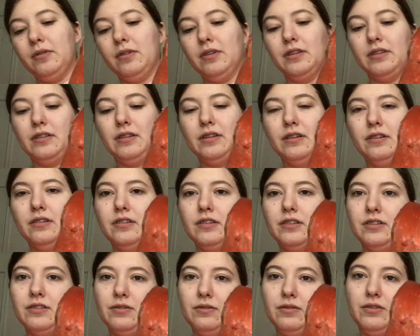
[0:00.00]
because it'll
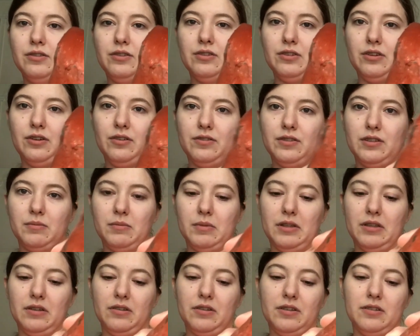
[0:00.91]
just dissolve some of
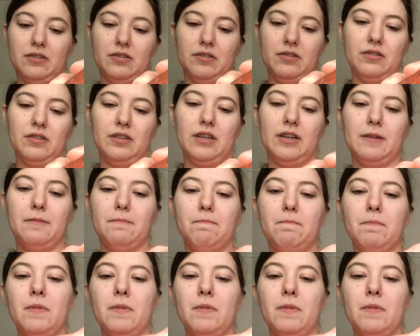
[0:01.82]
the crystals again.